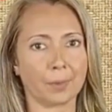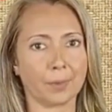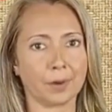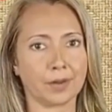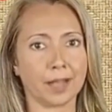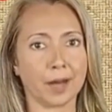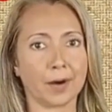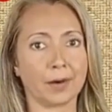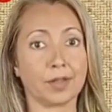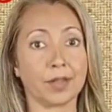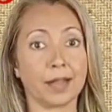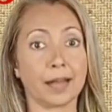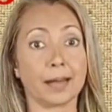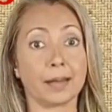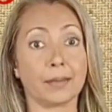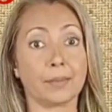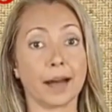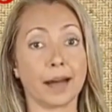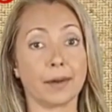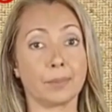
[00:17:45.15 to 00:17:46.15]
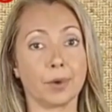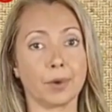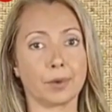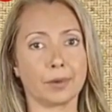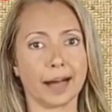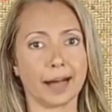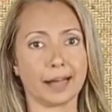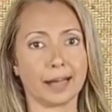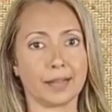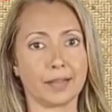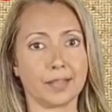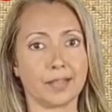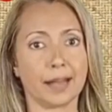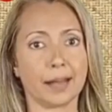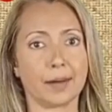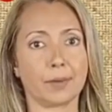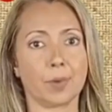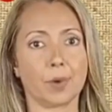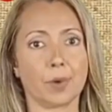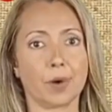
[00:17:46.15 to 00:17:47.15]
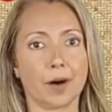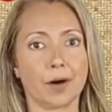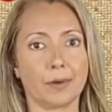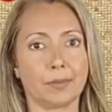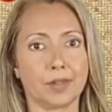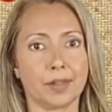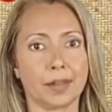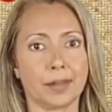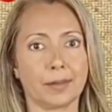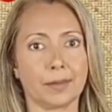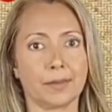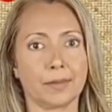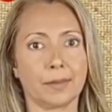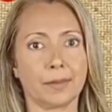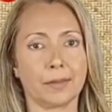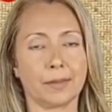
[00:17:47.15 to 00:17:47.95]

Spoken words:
resulting in people getting sick more often.